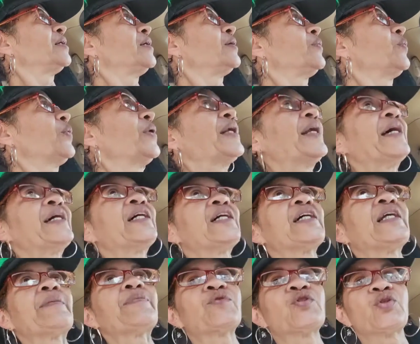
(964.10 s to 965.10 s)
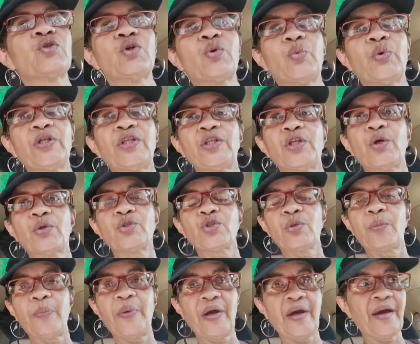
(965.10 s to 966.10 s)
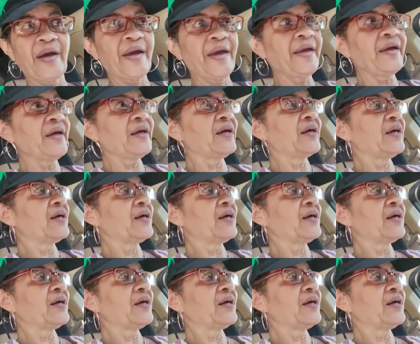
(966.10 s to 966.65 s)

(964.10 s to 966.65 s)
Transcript: When I get up to the window to pay,